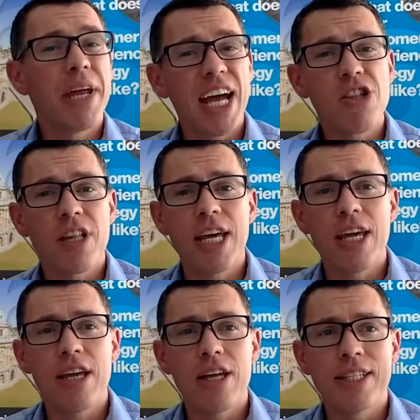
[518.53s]

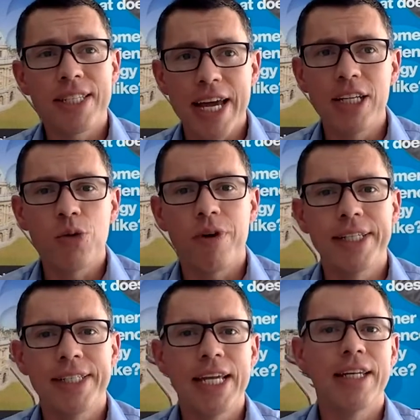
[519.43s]
actually,
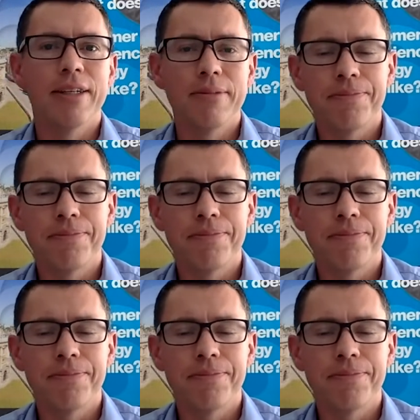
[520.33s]
Sainsbury's didn't.